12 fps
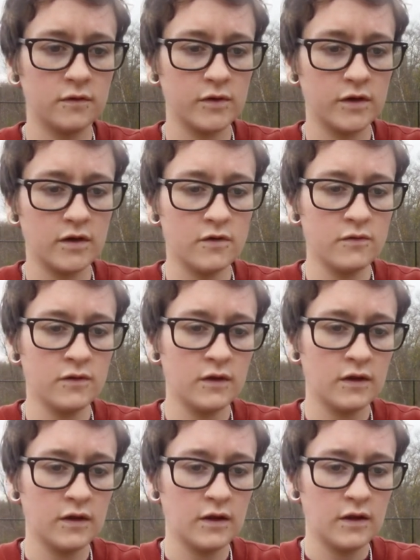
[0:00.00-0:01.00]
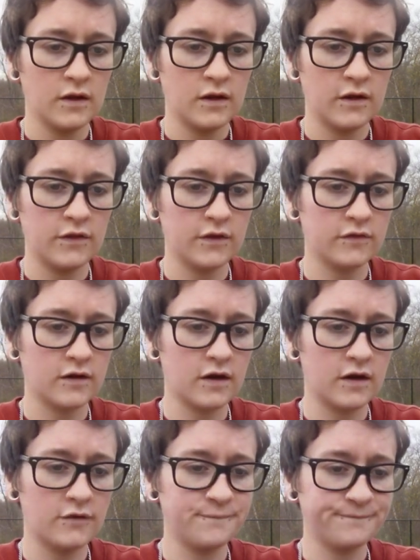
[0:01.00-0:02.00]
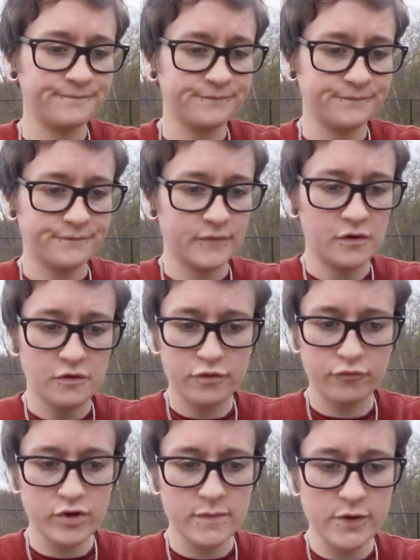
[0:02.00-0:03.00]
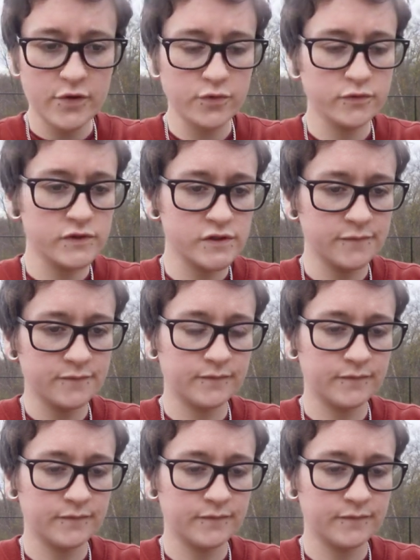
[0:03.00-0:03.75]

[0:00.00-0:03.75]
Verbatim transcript: There we go. I think it's got three modes.